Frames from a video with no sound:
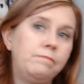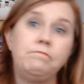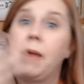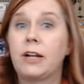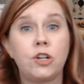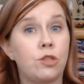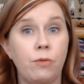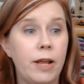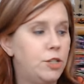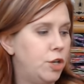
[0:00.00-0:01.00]
match a
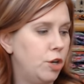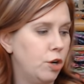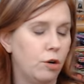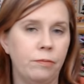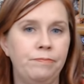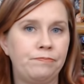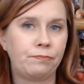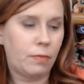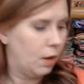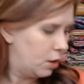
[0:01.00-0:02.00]
thread to your
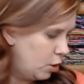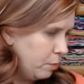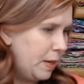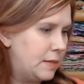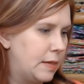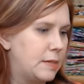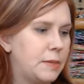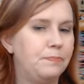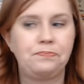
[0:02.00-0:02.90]
your pieces.